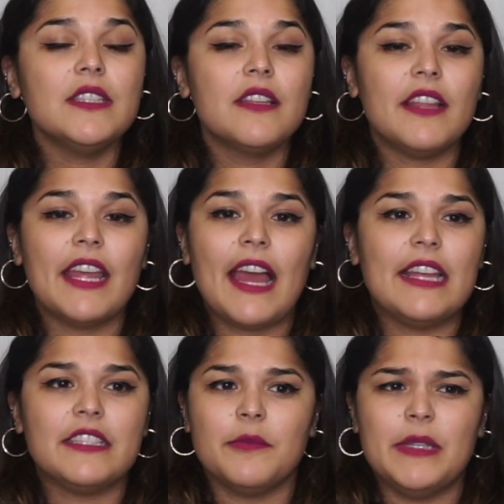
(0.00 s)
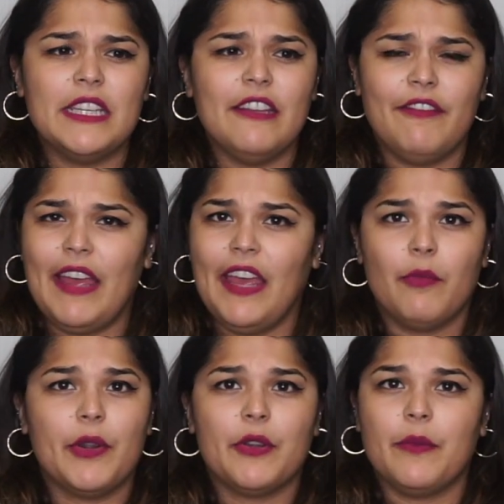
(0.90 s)
They asked me if I had
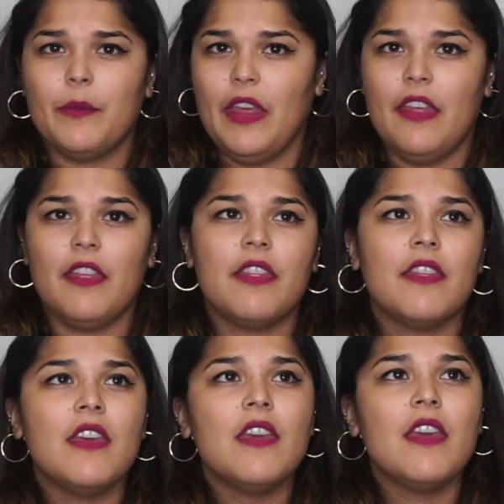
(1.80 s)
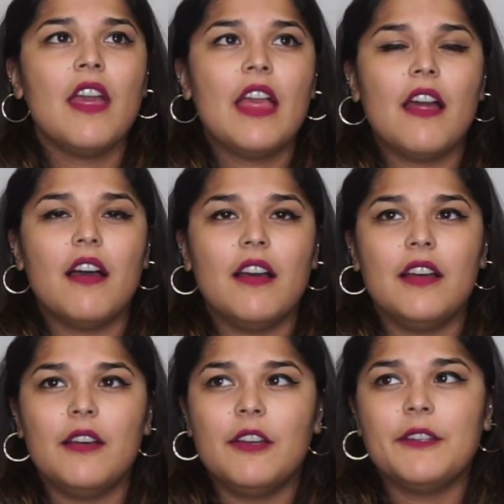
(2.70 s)
worked with
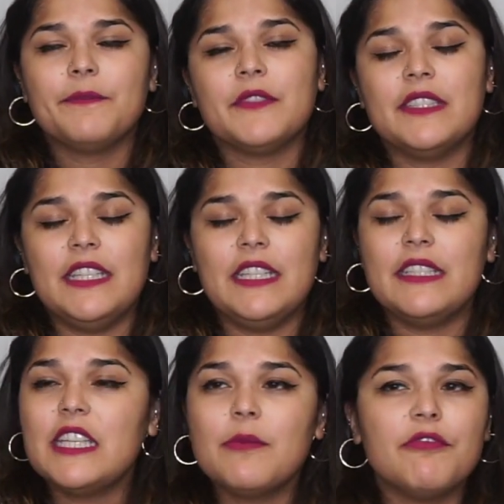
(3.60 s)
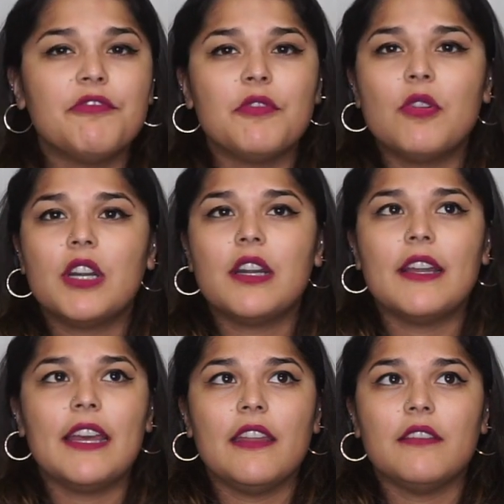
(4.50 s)
the CDC before,
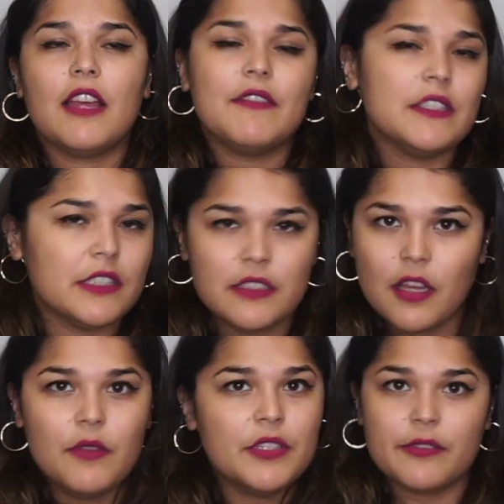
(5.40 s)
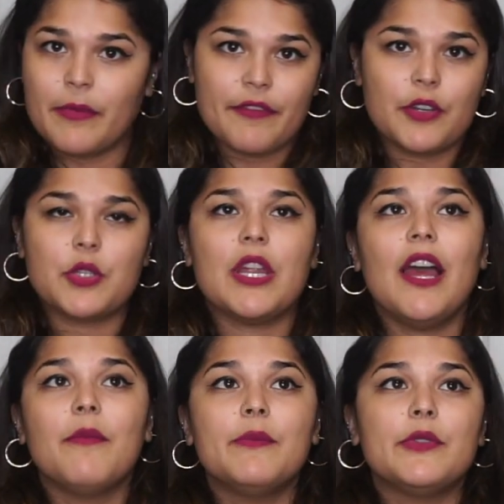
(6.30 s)
and obviously no, this is my first
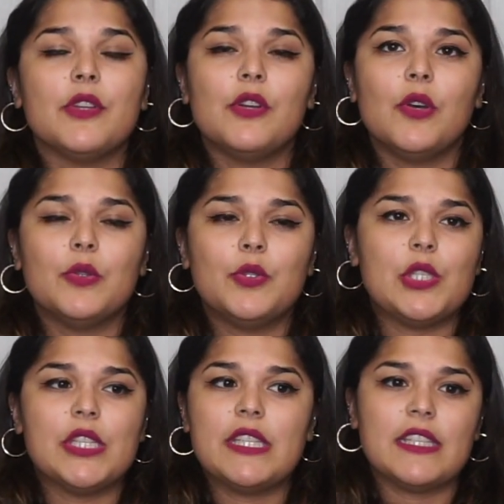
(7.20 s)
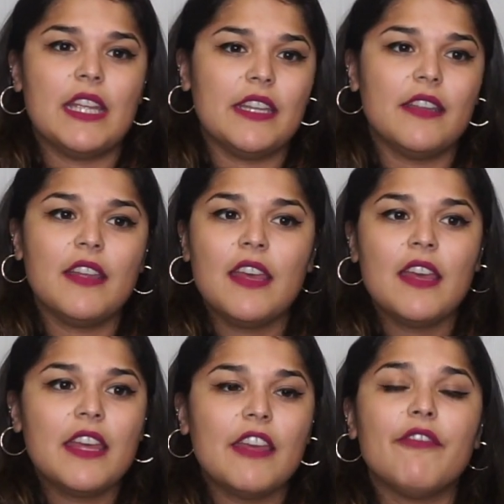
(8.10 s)
time. So she just said,
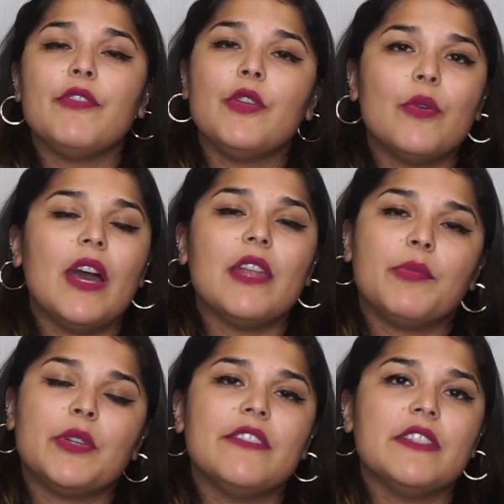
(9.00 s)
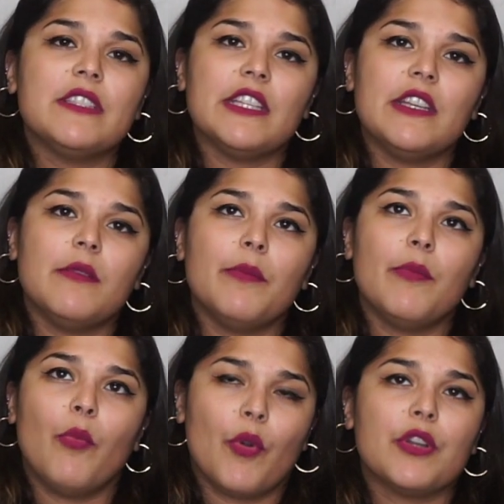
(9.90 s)
if you had previously
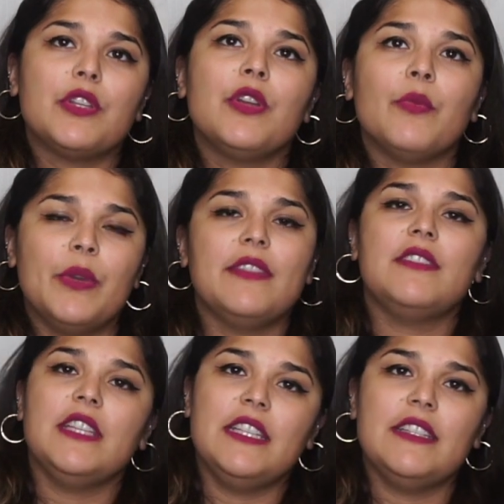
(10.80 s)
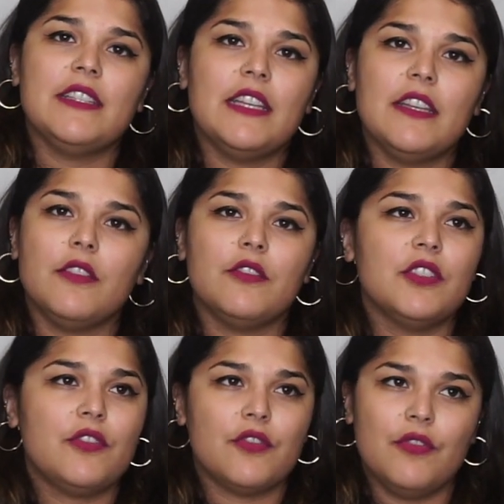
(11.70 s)
worked with the CDC,
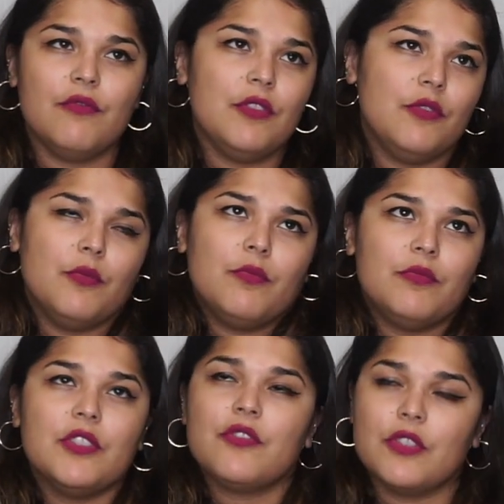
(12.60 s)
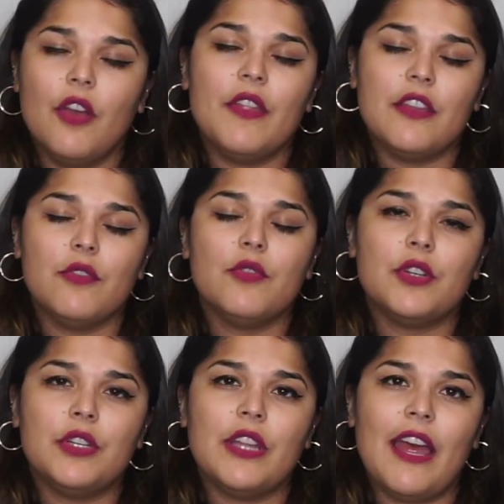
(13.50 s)
just know that you
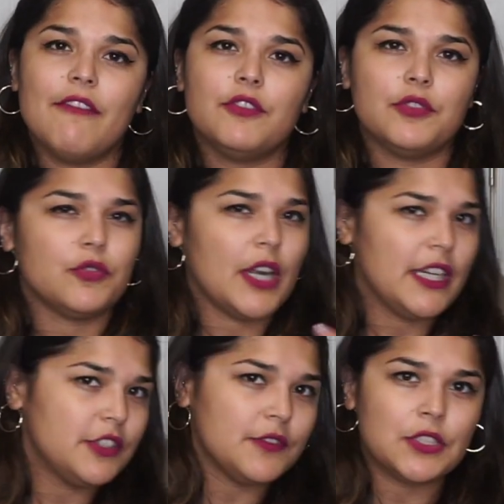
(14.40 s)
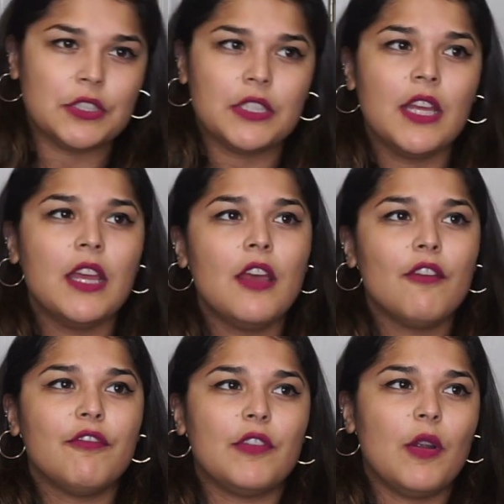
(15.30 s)
could have transferred
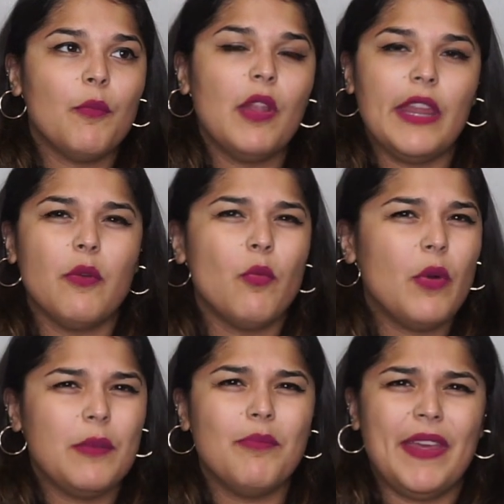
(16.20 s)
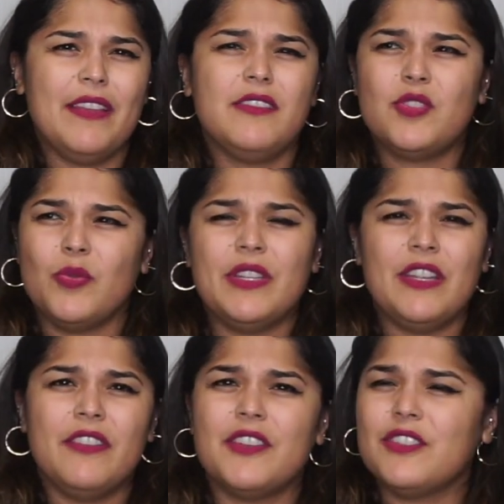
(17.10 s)
from like one base to
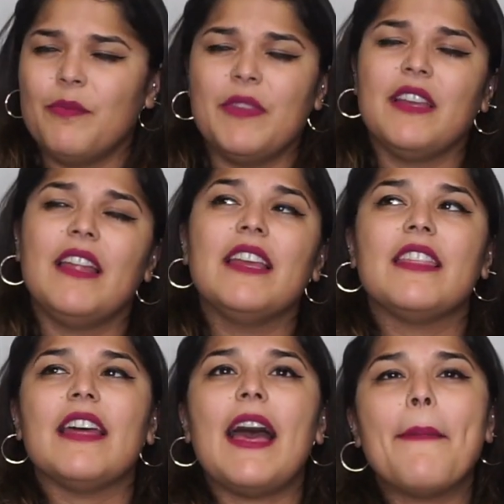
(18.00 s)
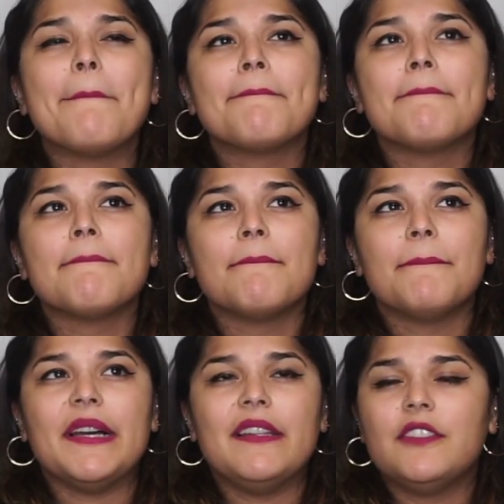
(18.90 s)
another or something like that,
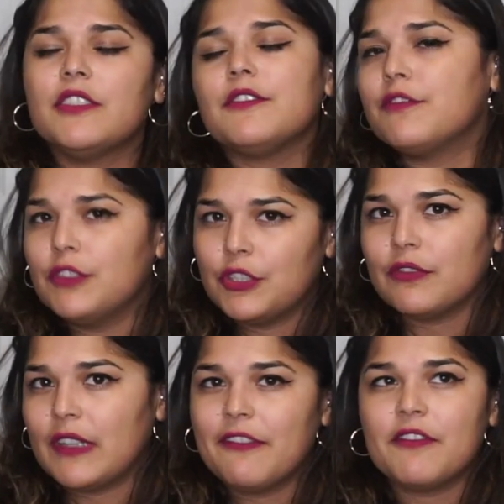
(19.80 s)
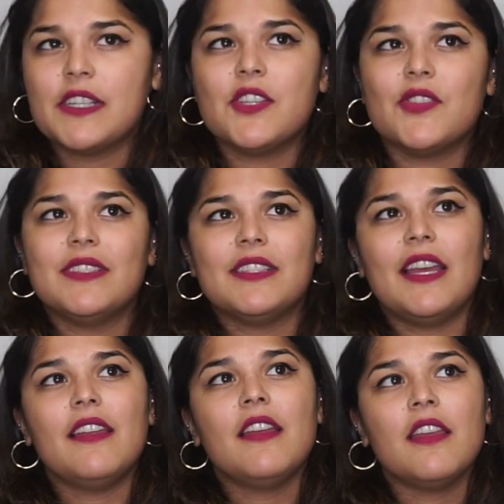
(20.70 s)
but just for future reference, she
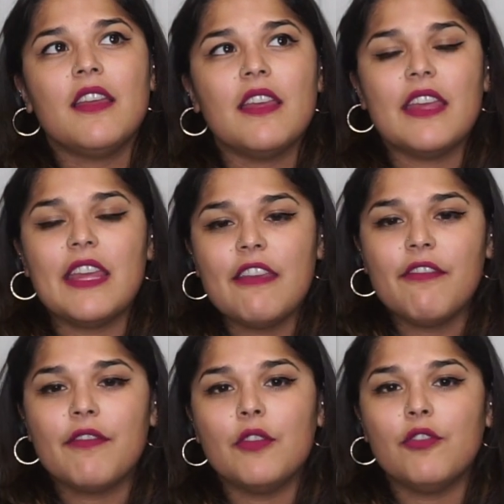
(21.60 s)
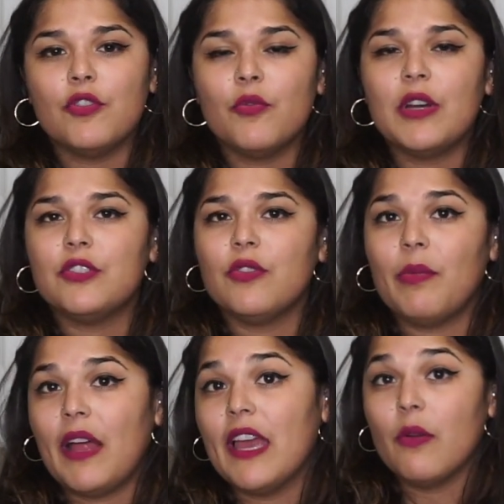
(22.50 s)
said. If you do want to
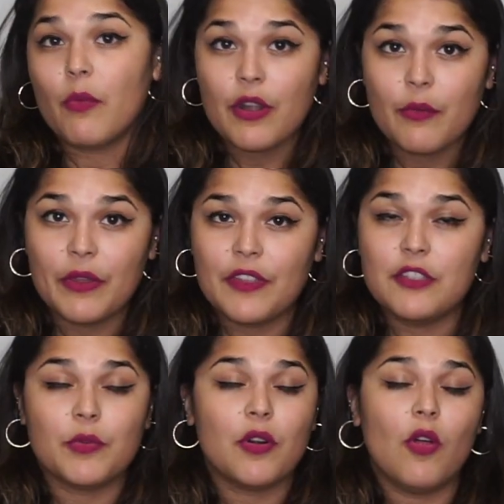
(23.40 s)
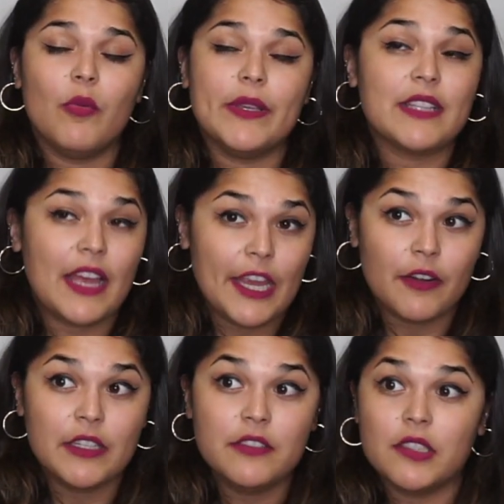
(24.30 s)
apply and work with us, we're always
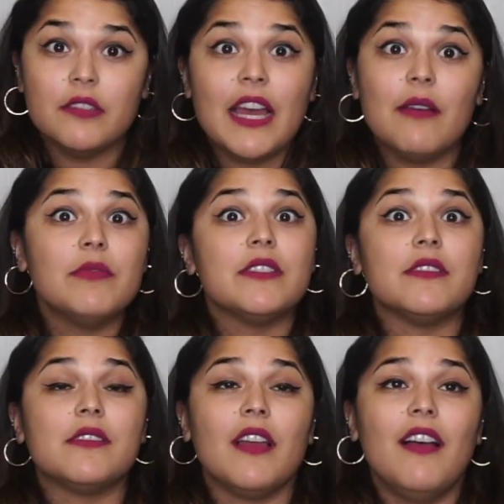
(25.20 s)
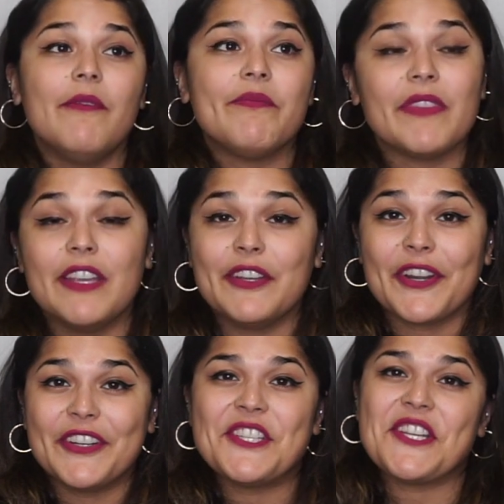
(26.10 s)
hiring, so that was
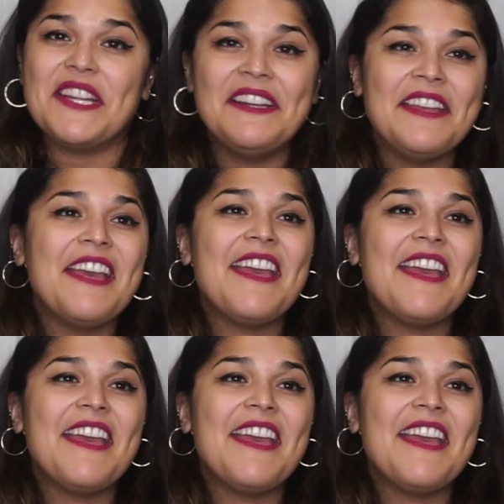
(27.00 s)
encouraging.